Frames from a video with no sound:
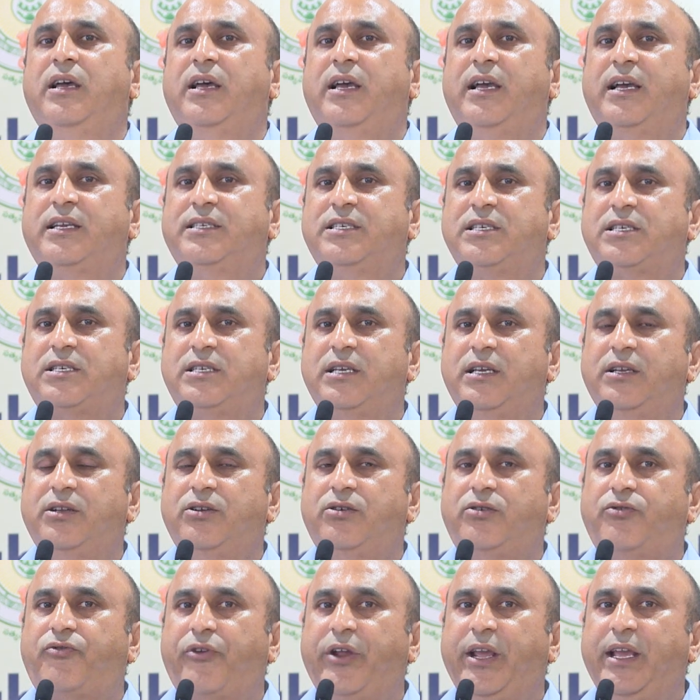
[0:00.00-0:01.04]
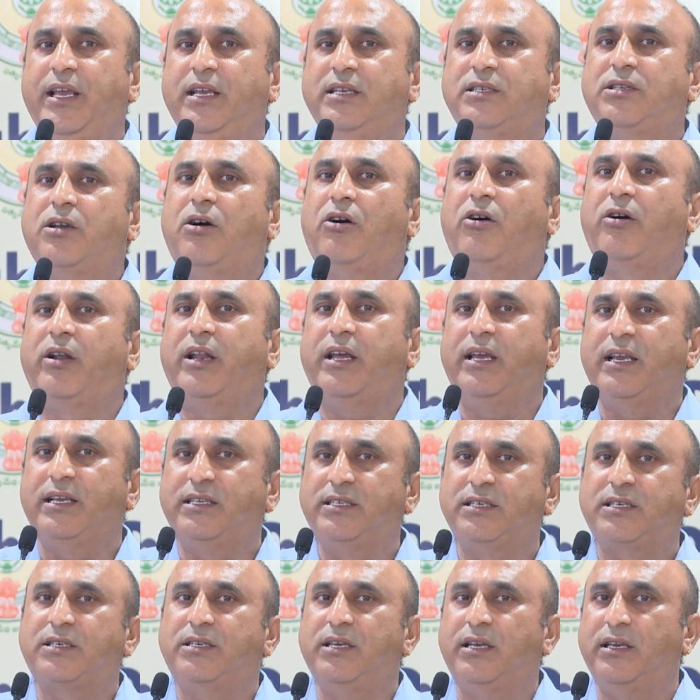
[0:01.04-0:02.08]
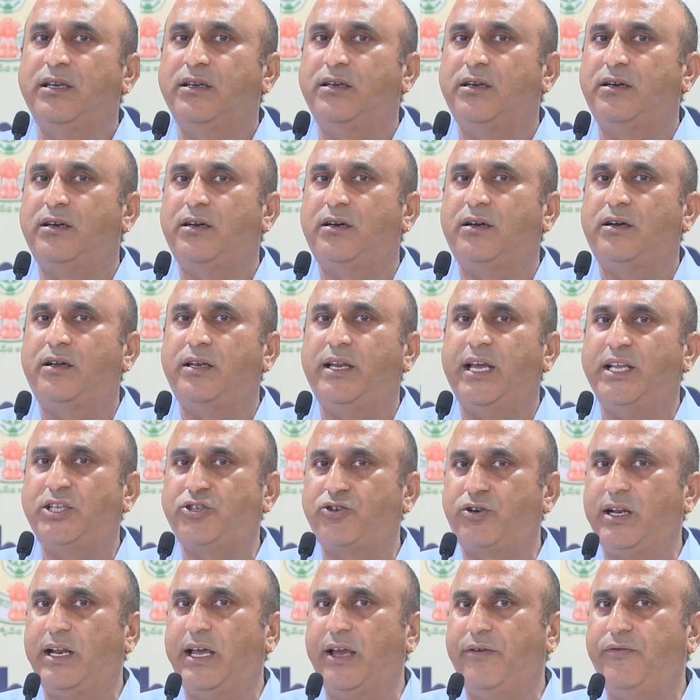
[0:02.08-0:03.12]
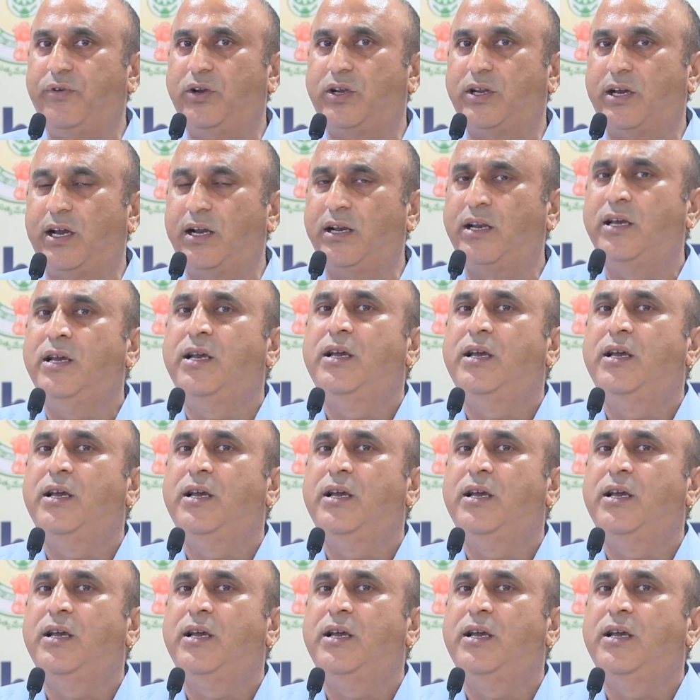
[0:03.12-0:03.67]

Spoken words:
existing trees or existing natural habitat.